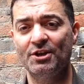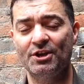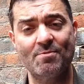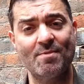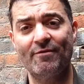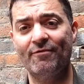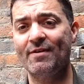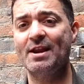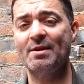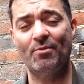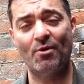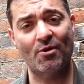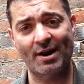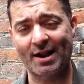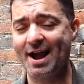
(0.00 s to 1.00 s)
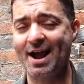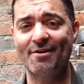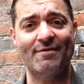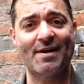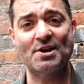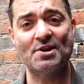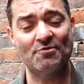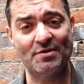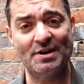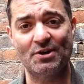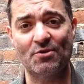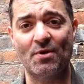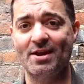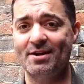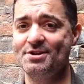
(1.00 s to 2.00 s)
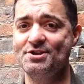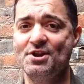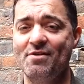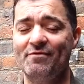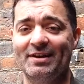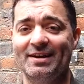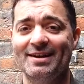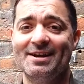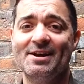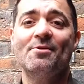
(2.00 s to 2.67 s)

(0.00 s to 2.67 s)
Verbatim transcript: You may find it boring. I found it really quite unnerving.